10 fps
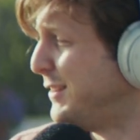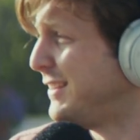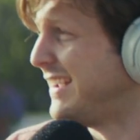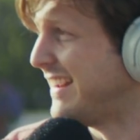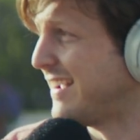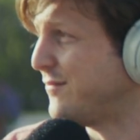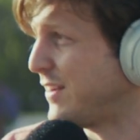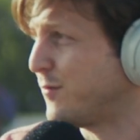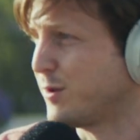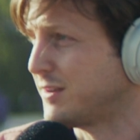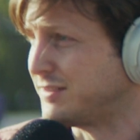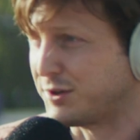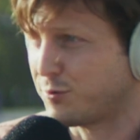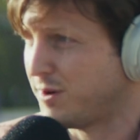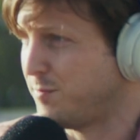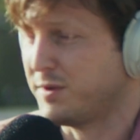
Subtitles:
Like I've worked as a grip,